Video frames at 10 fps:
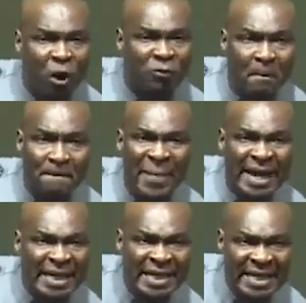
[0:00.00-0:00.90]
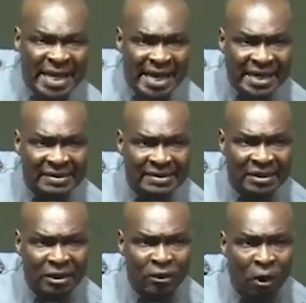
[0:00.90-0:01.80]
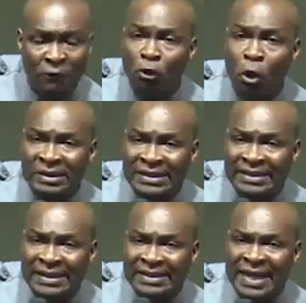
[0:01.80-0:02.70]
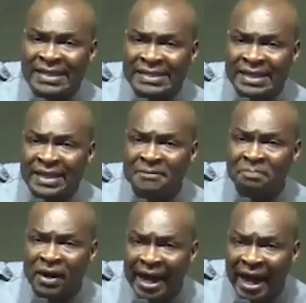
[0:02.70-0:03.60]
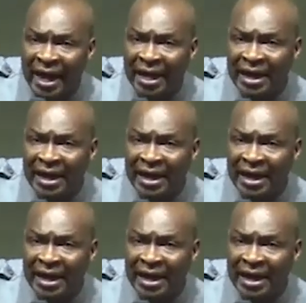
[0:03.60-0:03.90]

of many years of consistency in prayer.